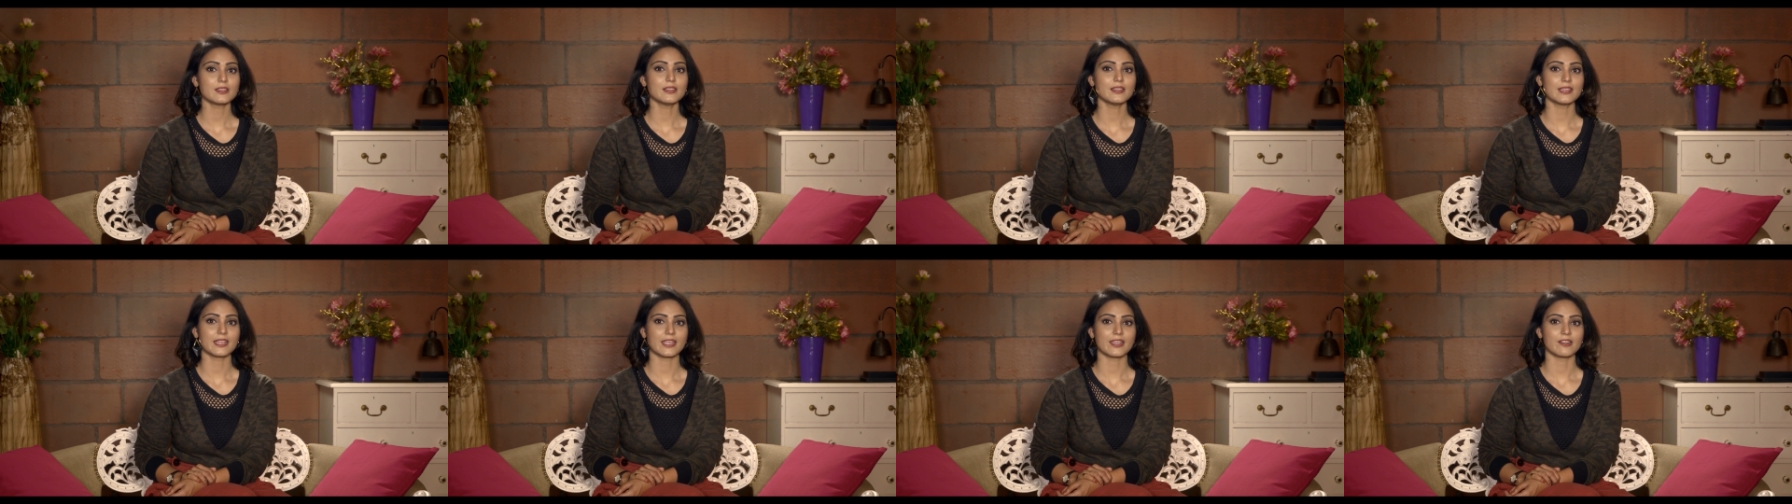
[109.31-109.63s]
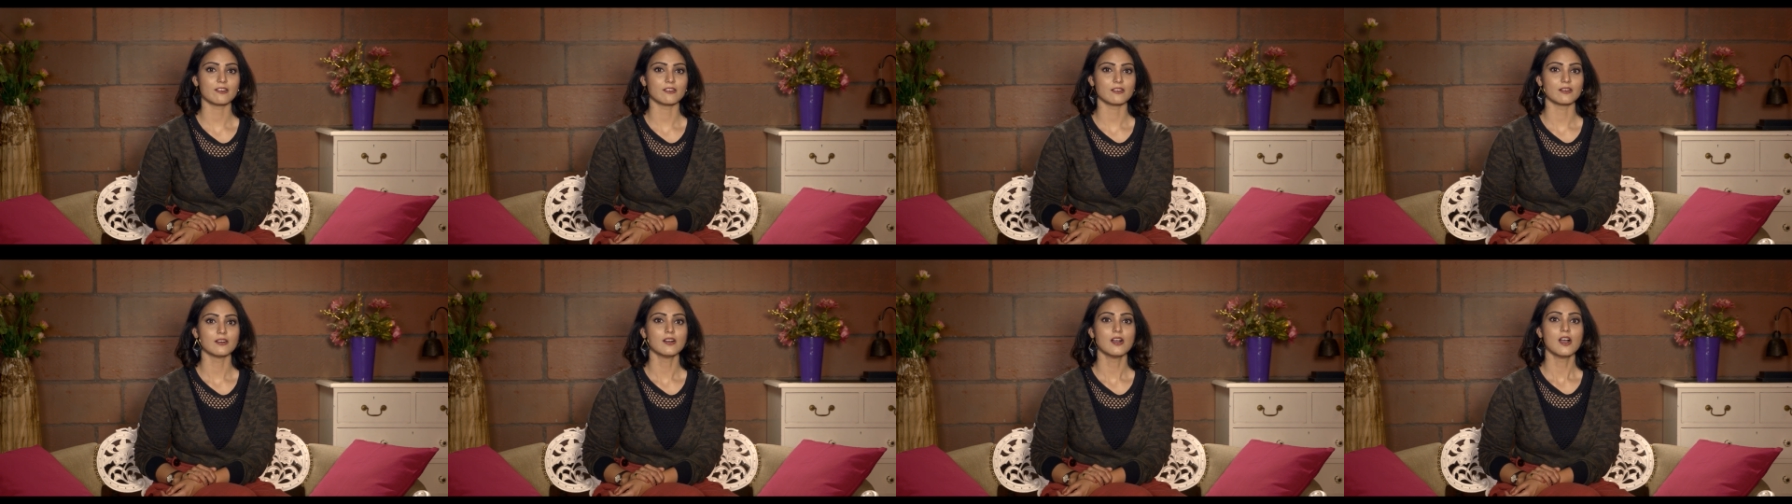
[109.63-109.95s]

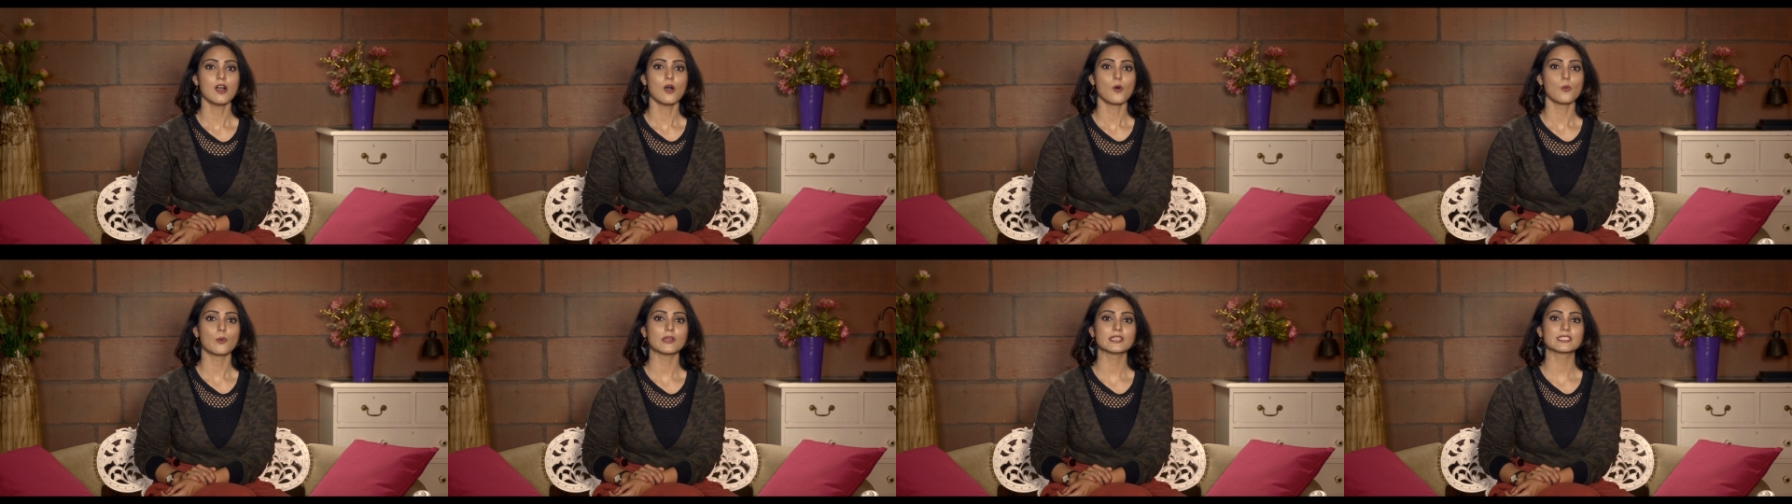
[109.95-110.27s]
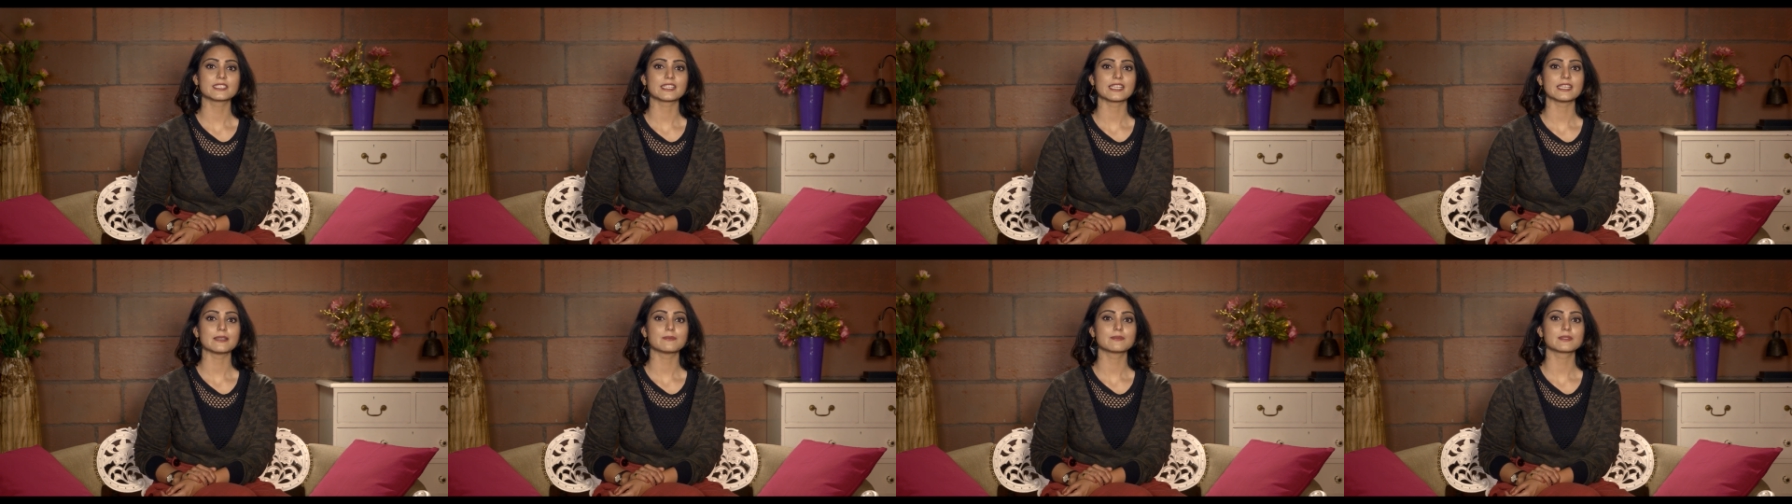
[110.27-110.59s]
layer,
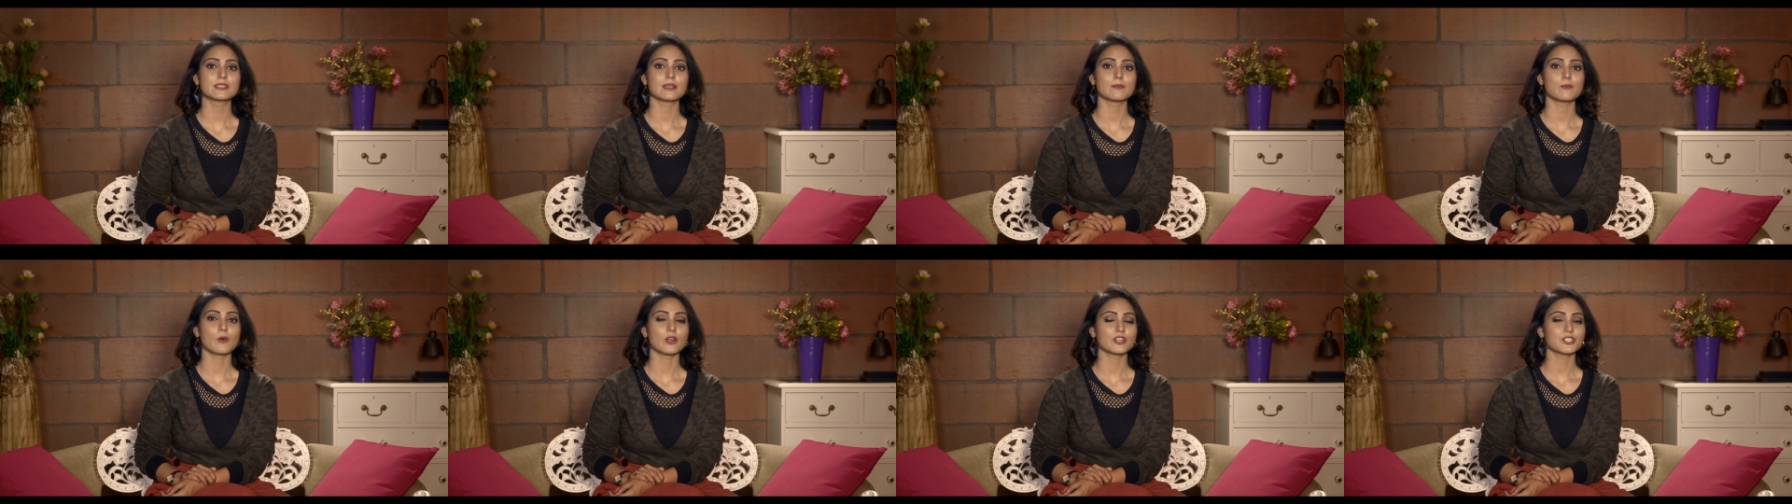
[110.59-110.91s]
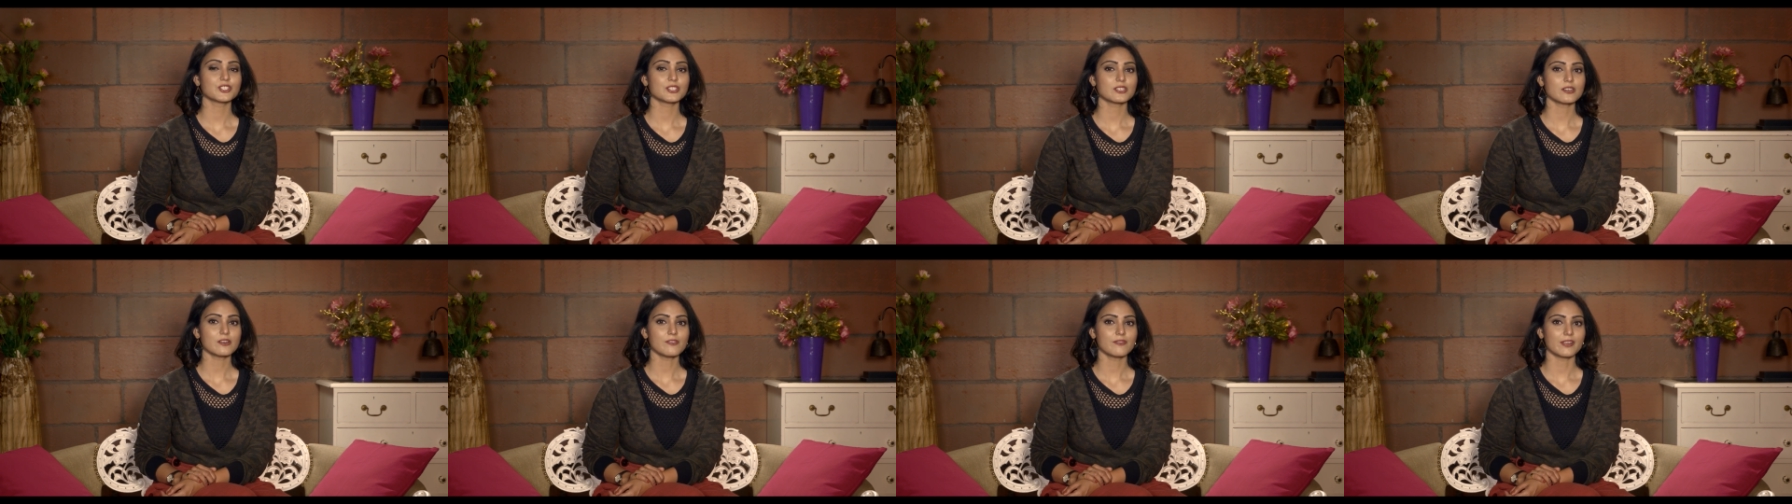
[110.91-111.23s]
which keeps the
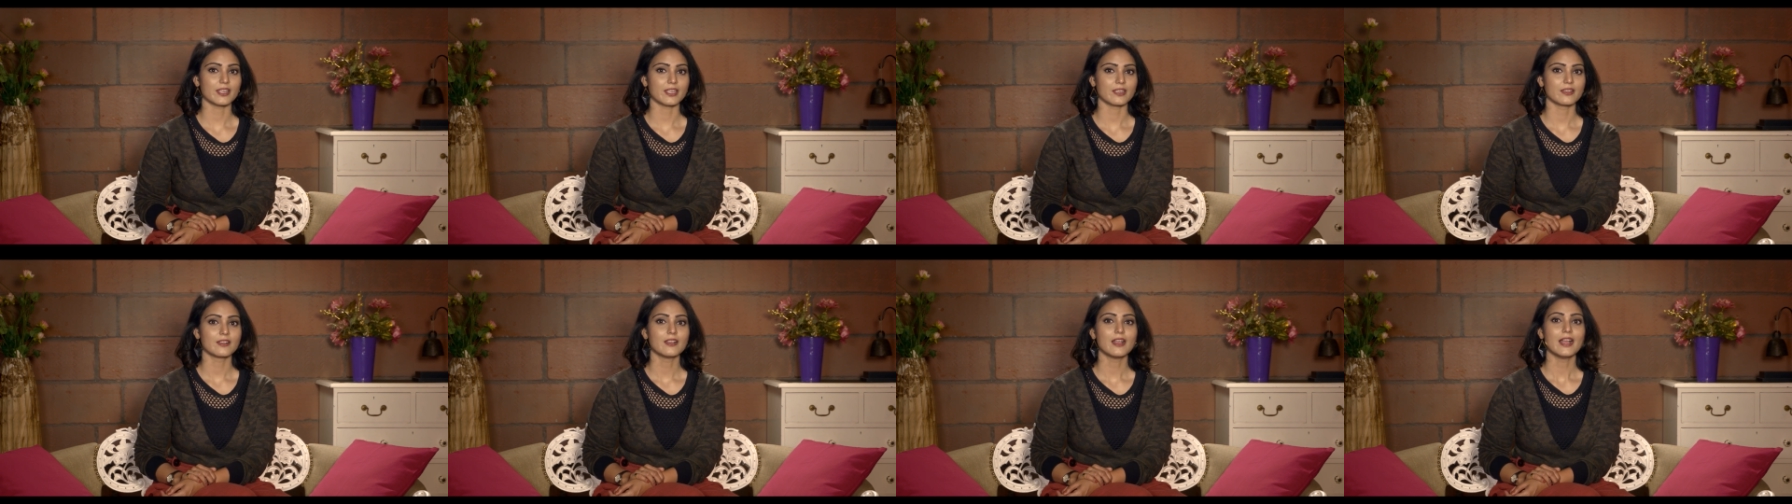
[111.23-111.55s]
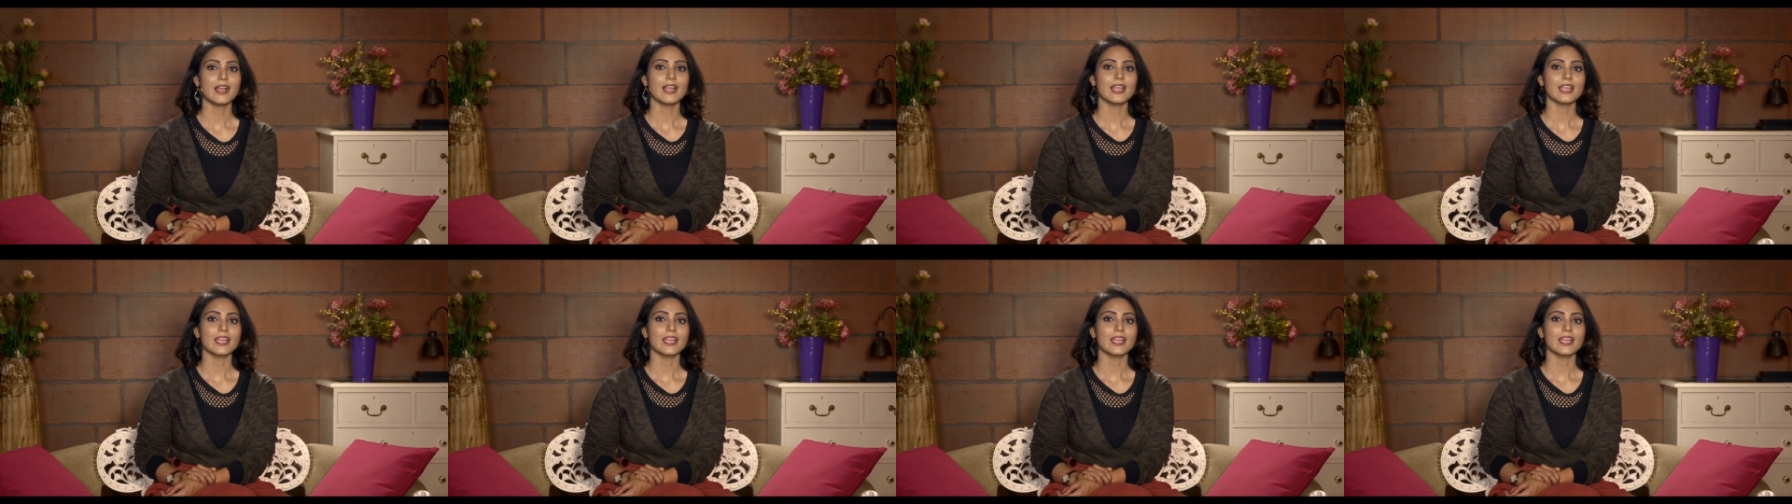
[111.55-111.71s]
moisture away.